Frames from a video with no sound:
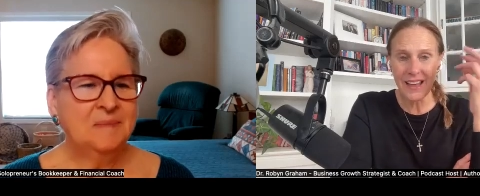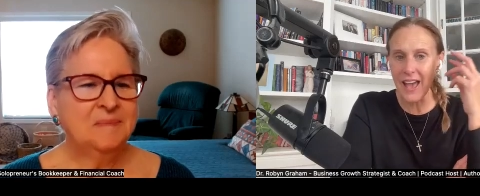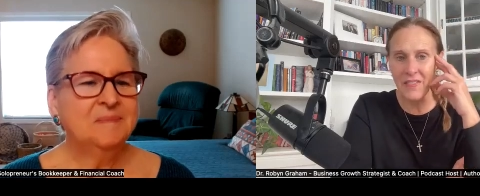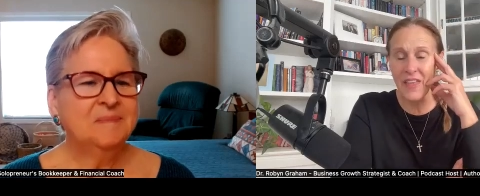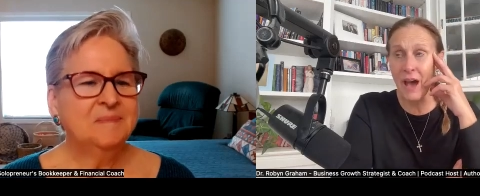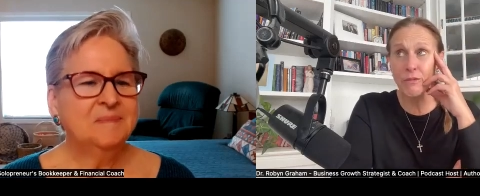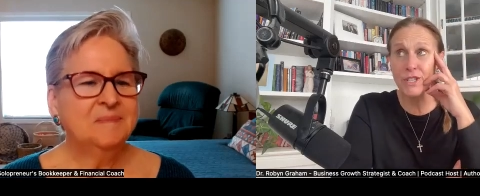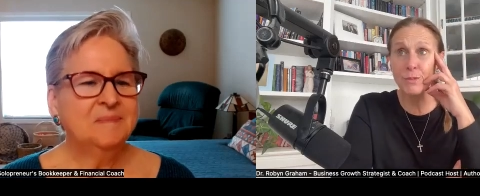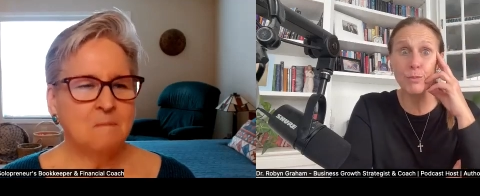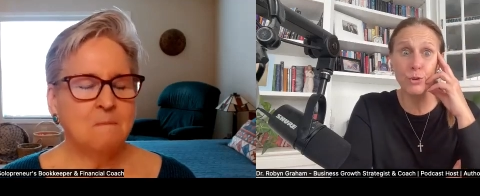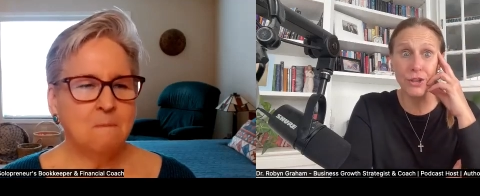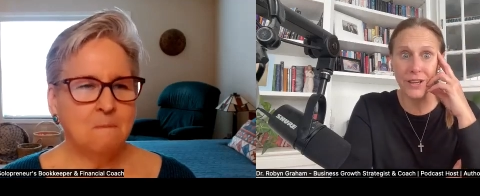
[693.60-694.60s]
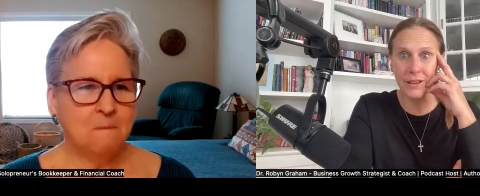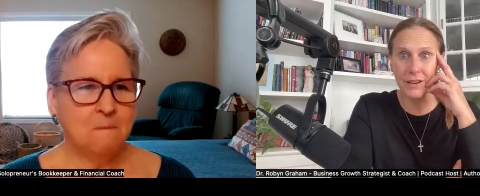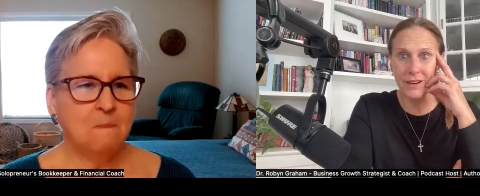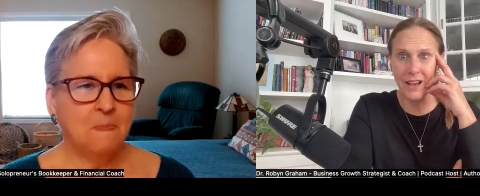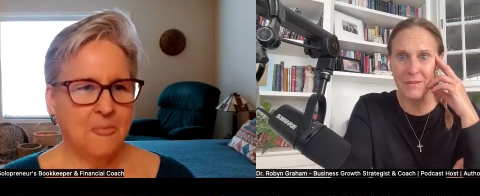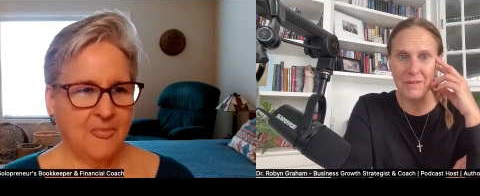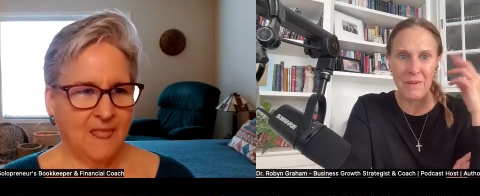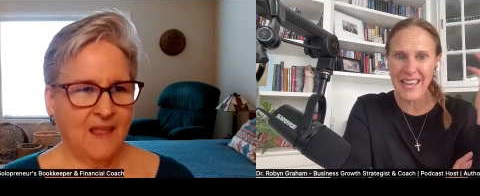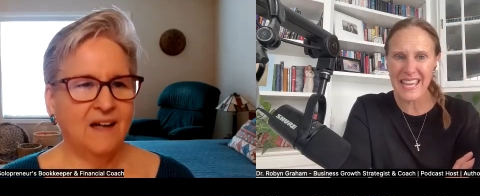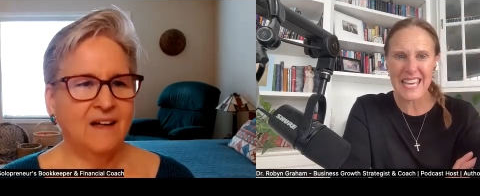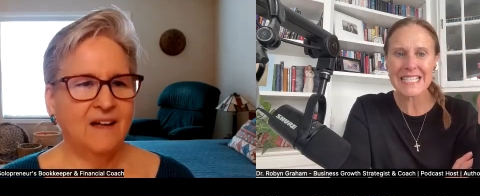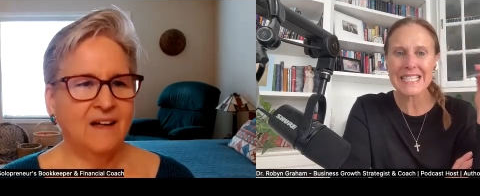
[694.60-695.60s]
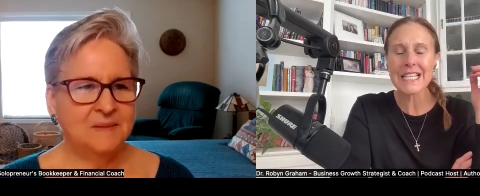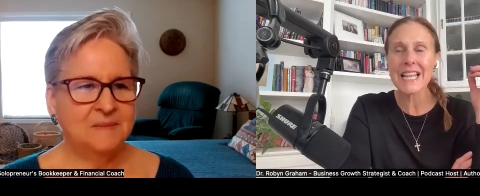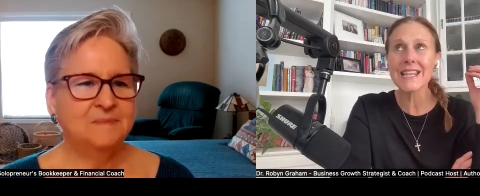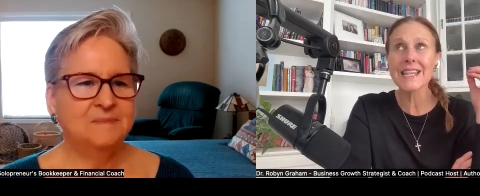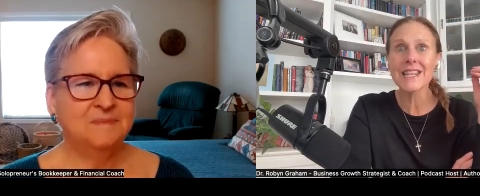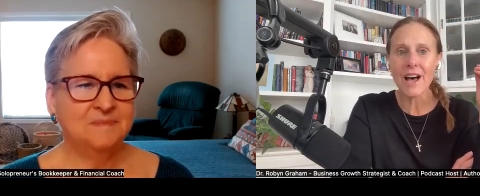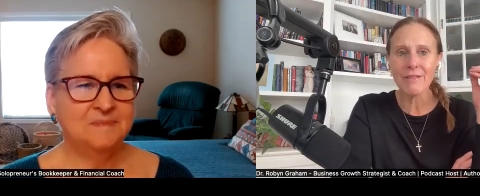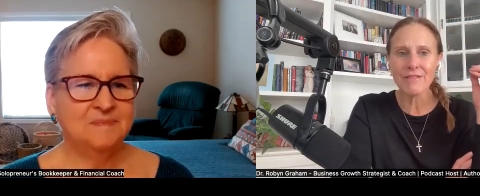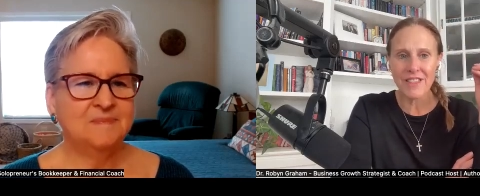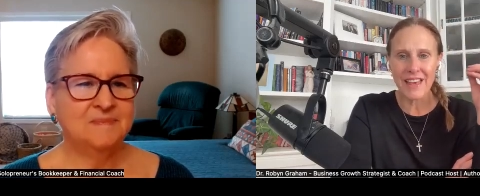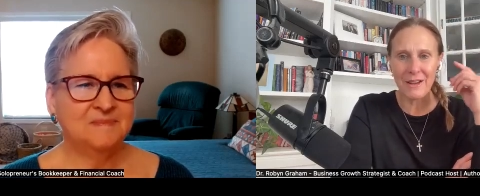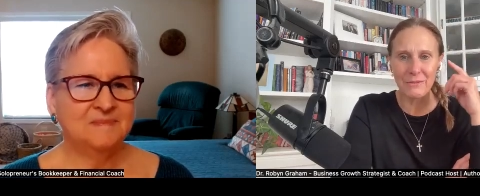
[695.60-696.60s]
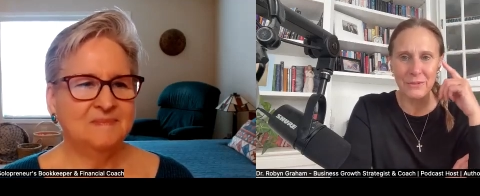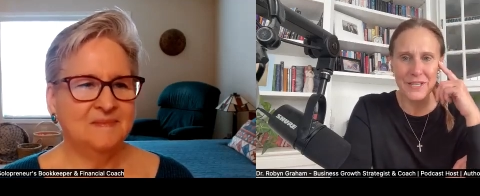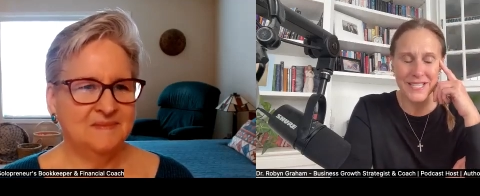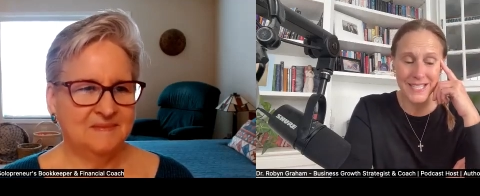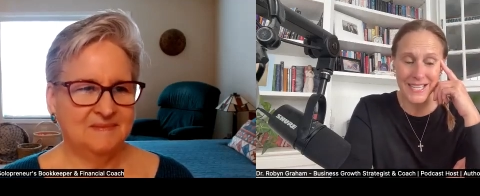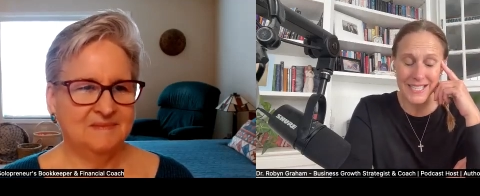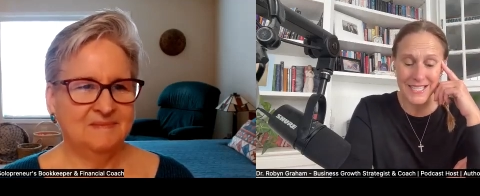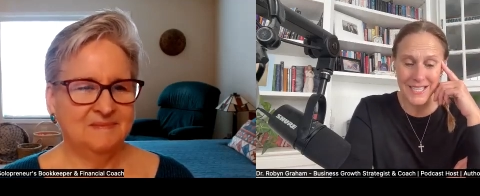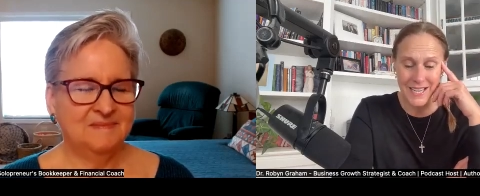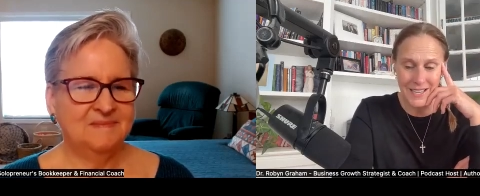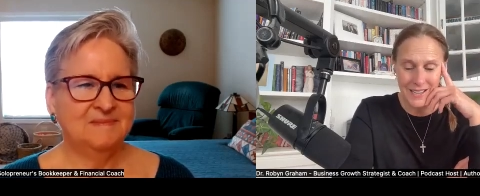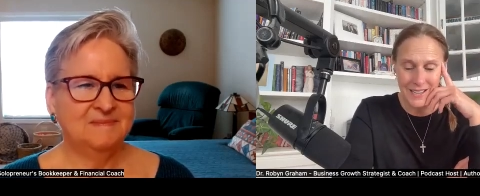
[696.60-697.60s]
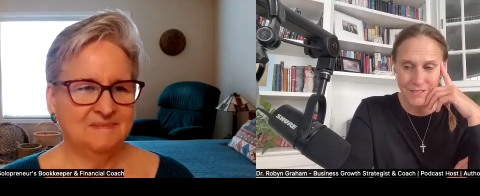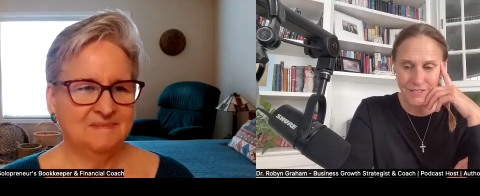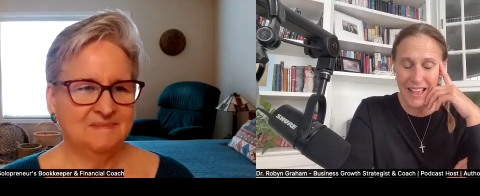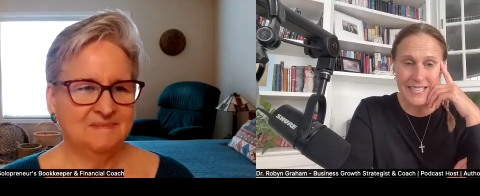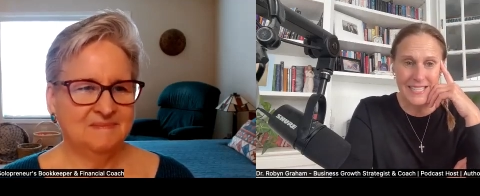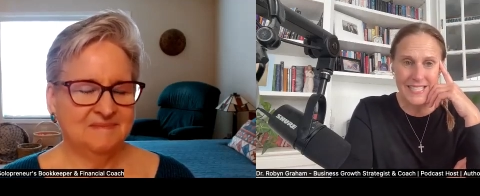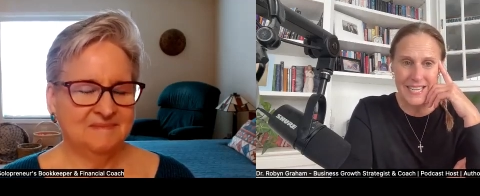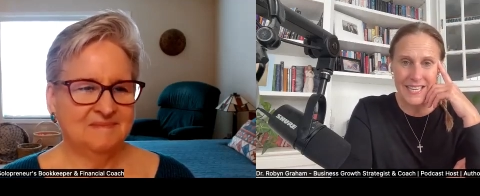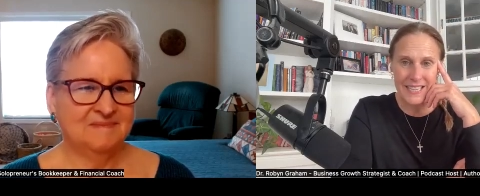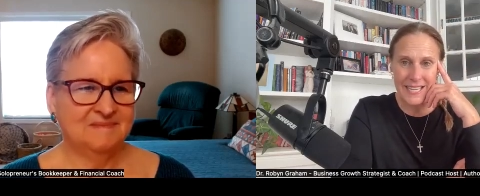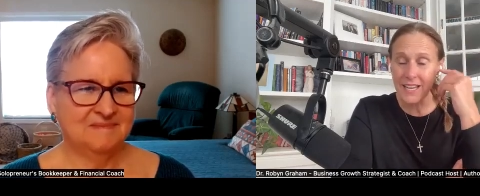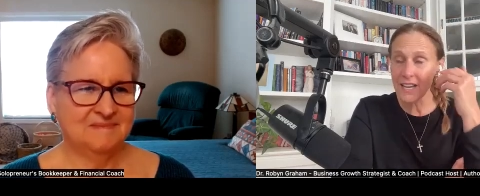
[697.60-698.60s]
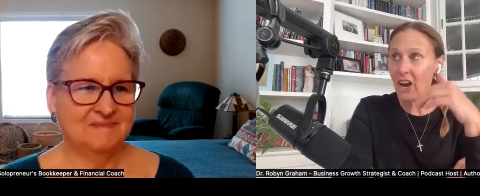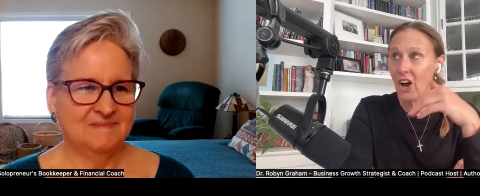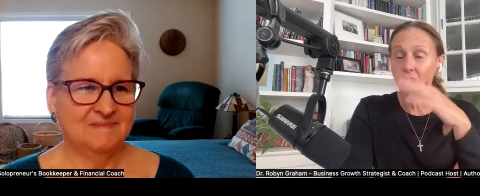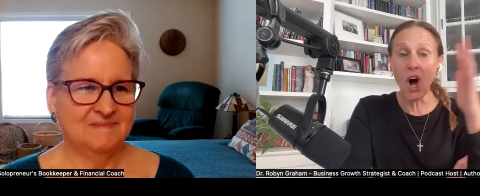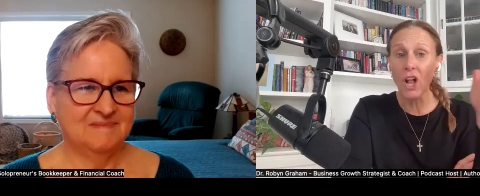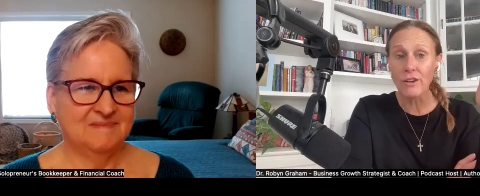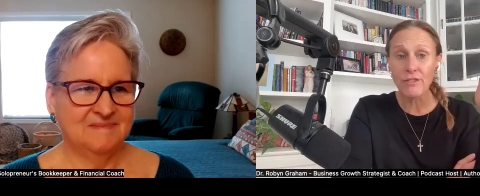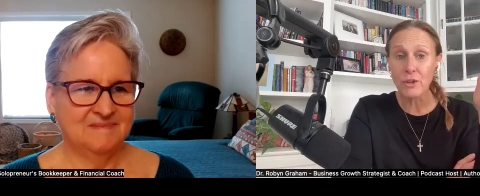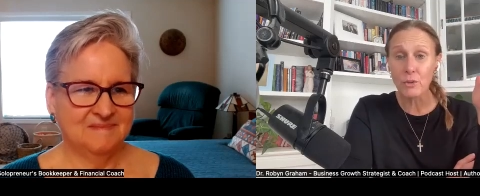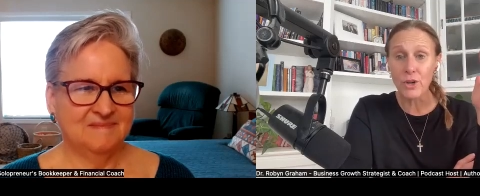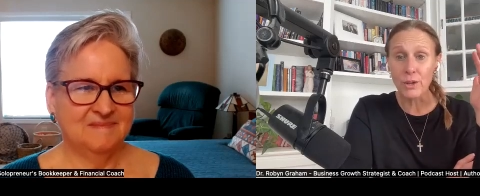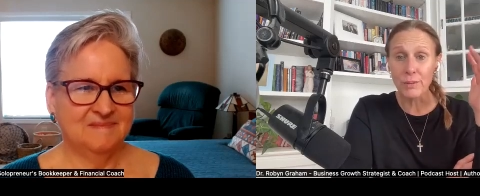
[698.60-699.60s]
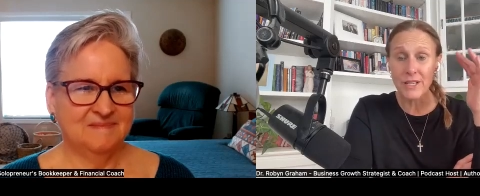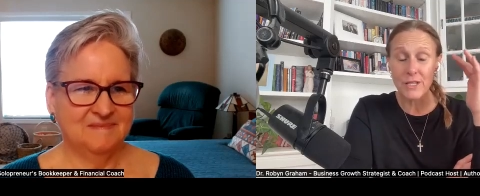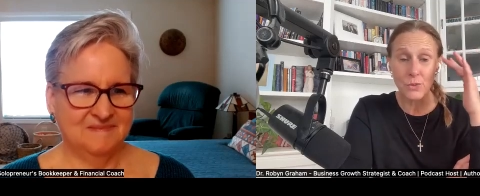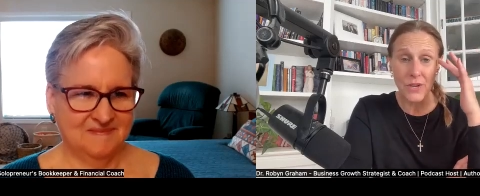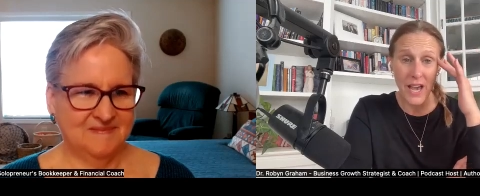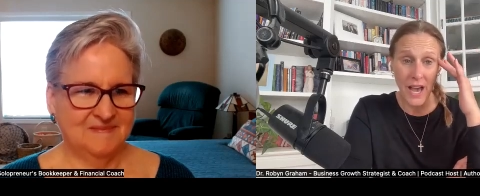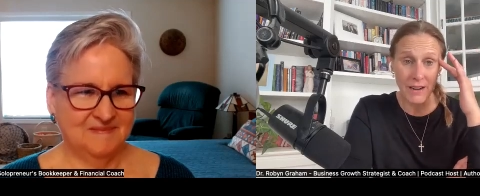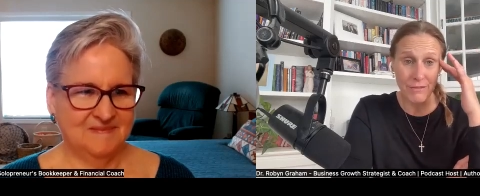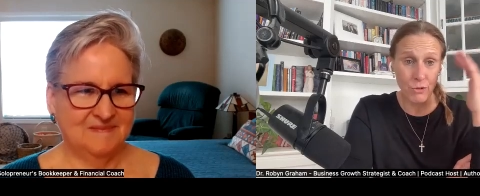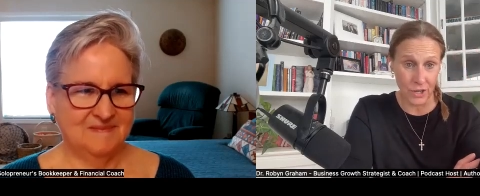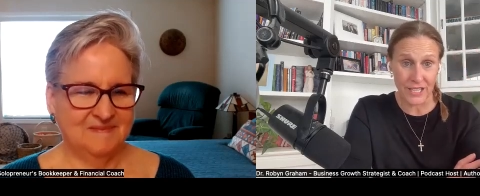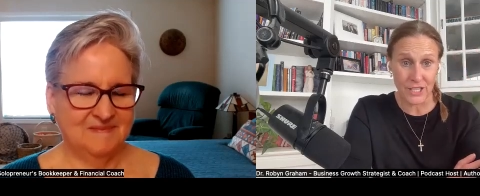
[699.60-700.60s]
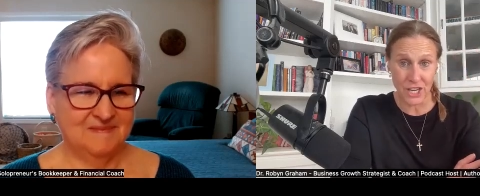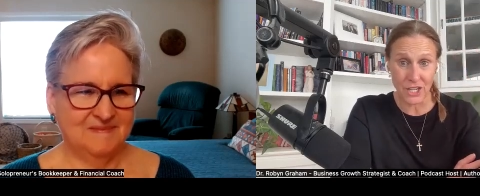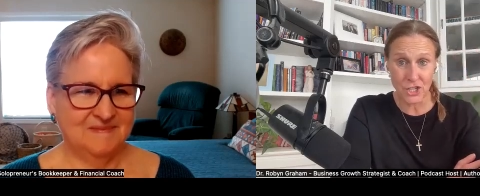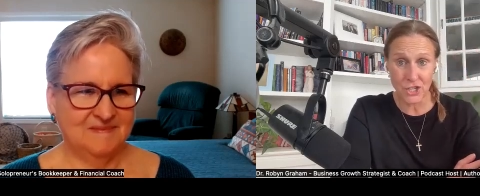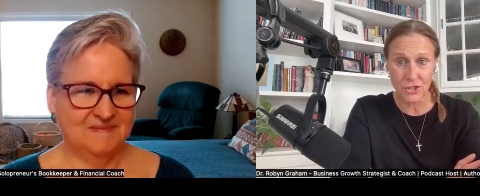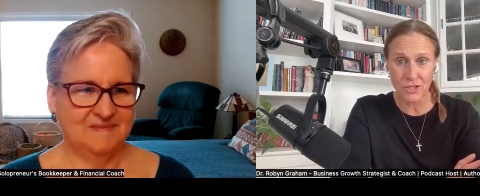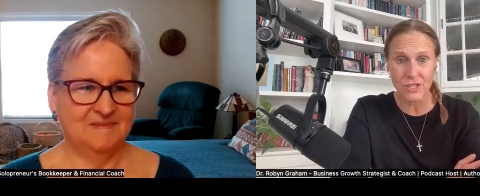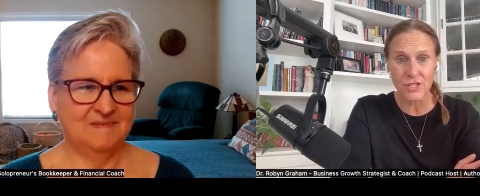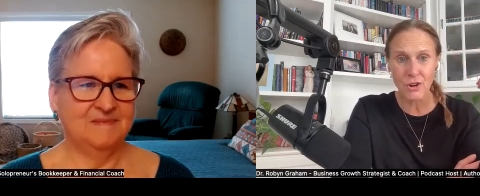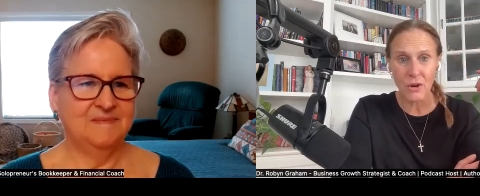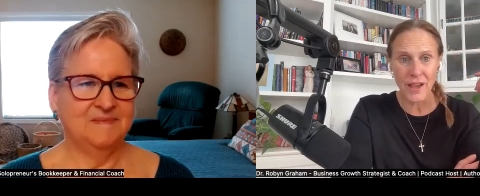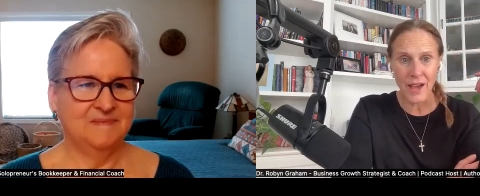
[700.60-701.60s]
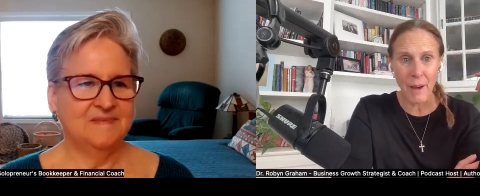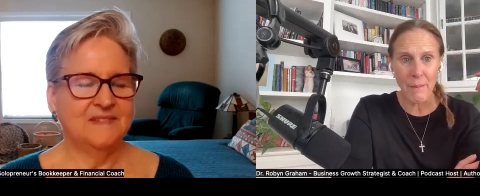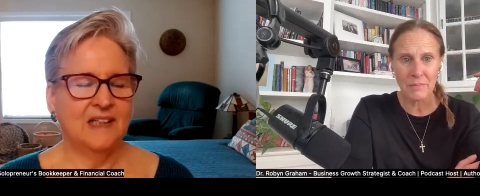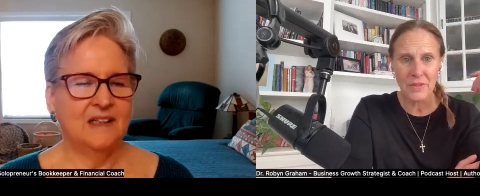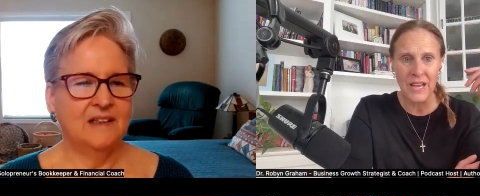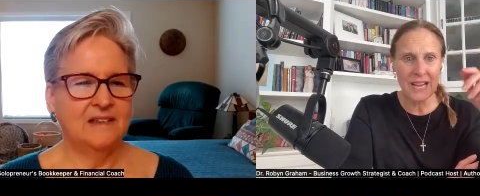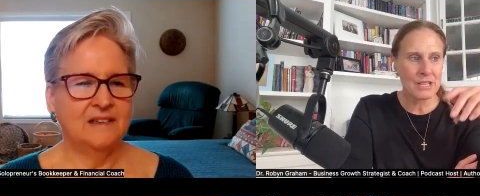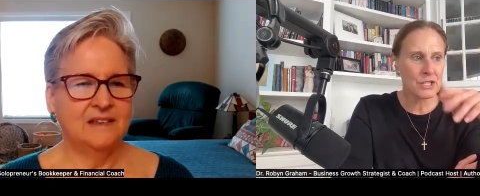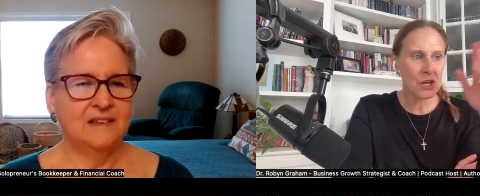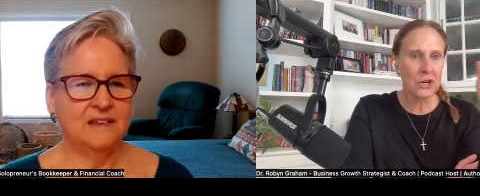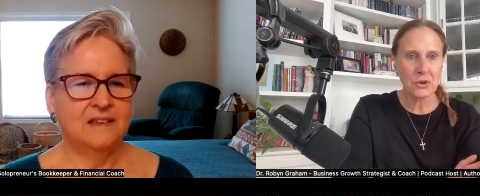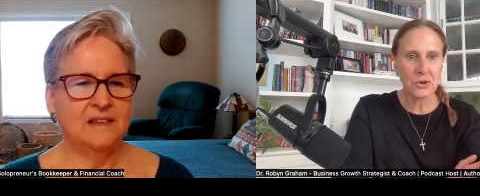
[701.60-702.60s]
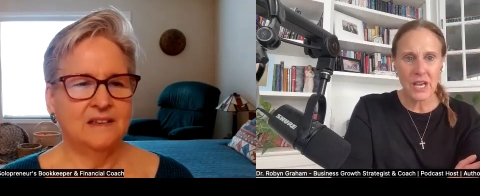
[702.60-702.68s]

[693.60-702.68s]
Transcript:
Speaker 1: And that was brilliant. I mean, my kids loved that. We sent Flat Stanley all over the world because we had foreign exchange students growing up. So